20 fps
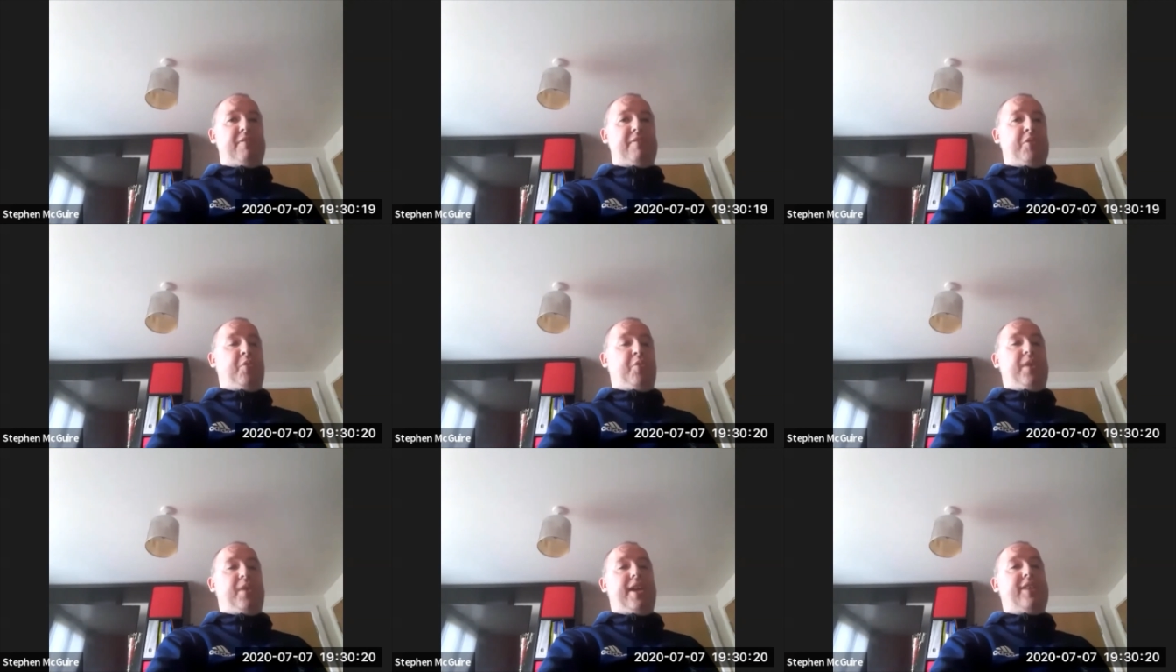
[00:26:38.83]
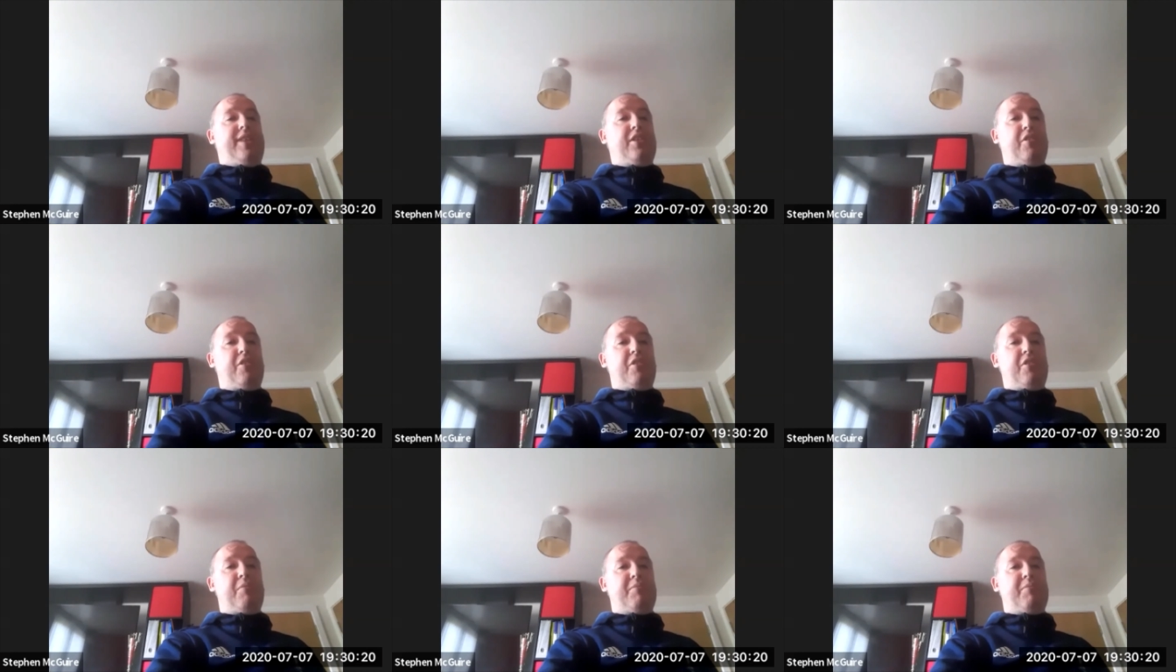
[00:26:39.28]
going into a
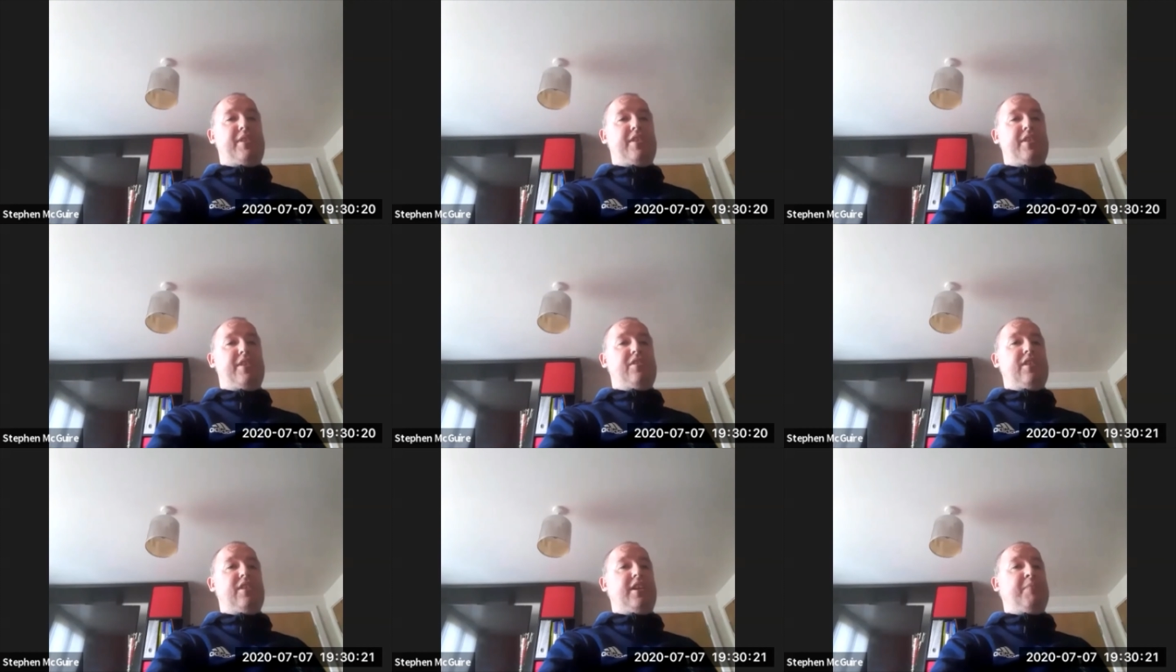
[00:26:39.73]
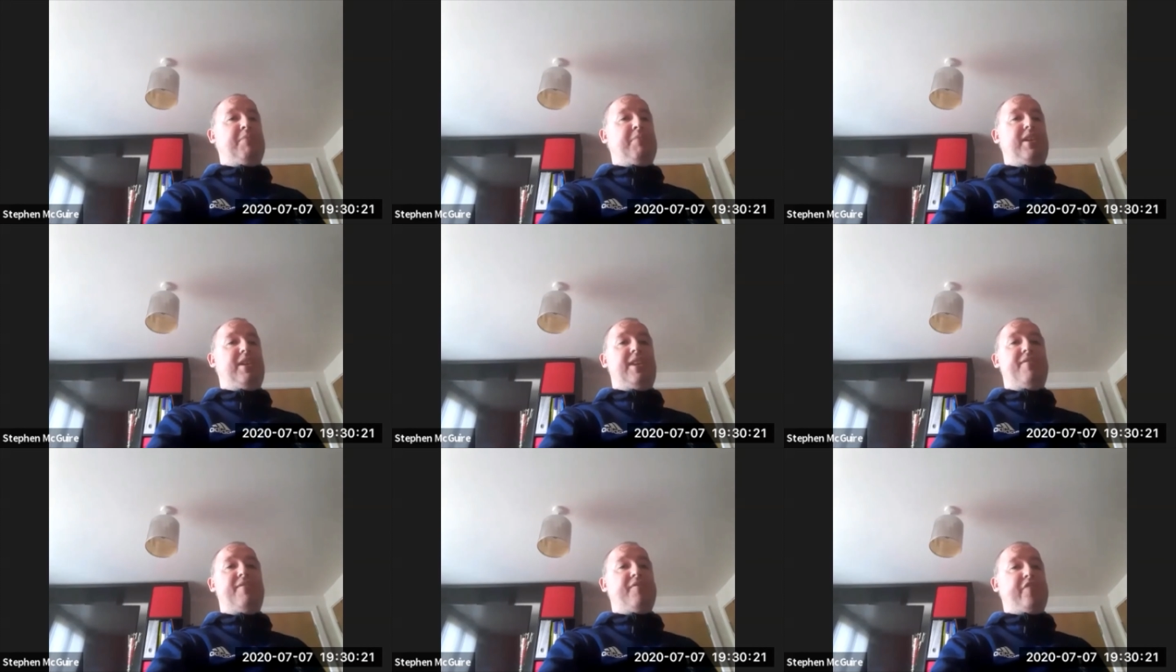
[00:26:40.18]
competition, it can be
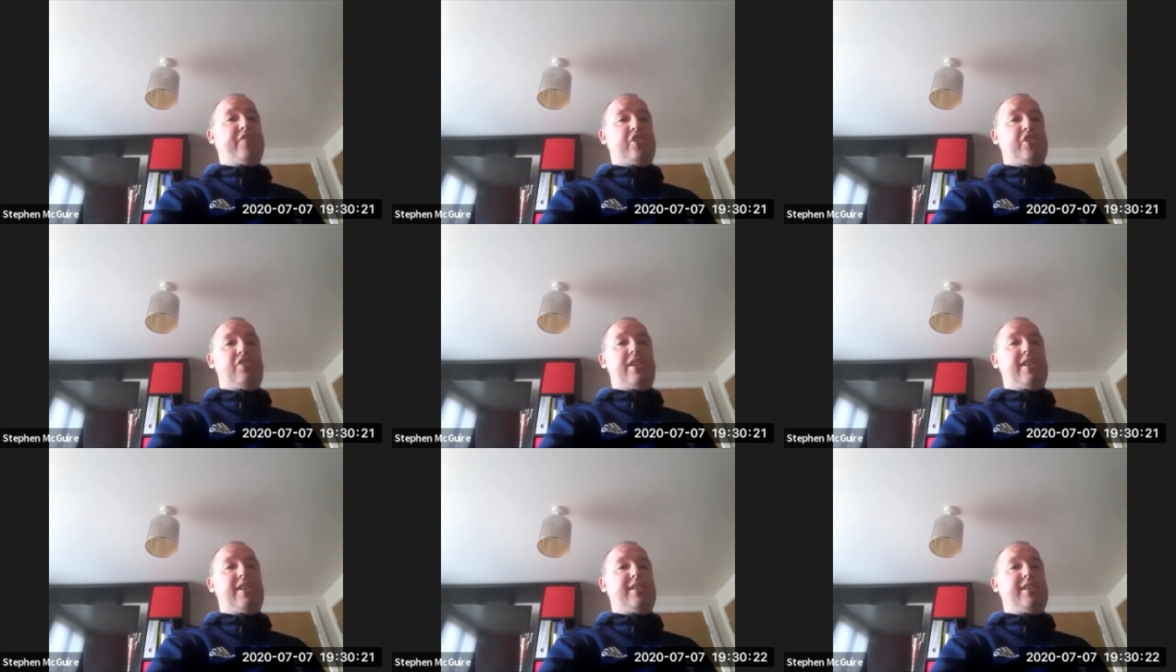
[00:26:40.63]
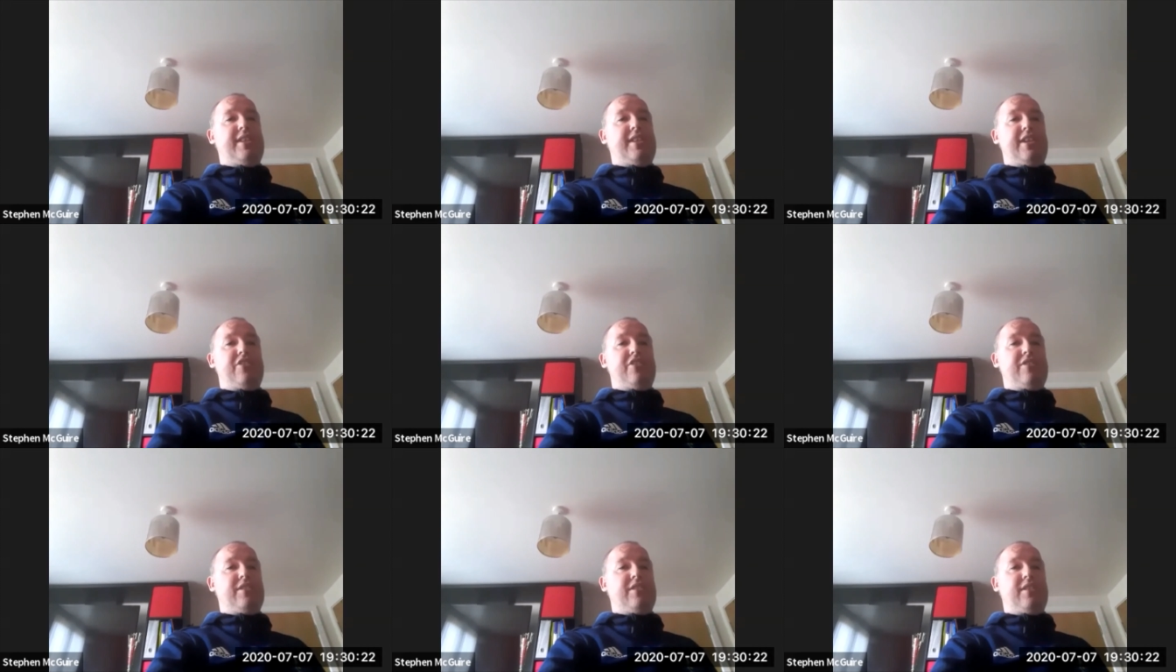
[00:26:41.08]
even for training
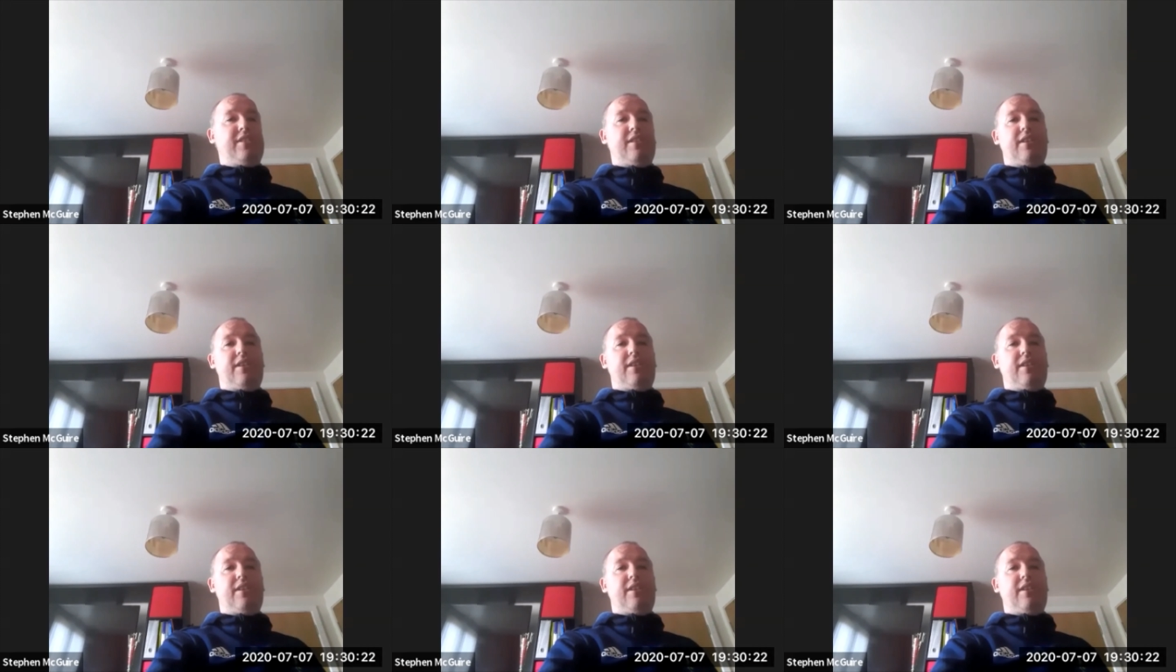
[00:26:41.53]
sessions.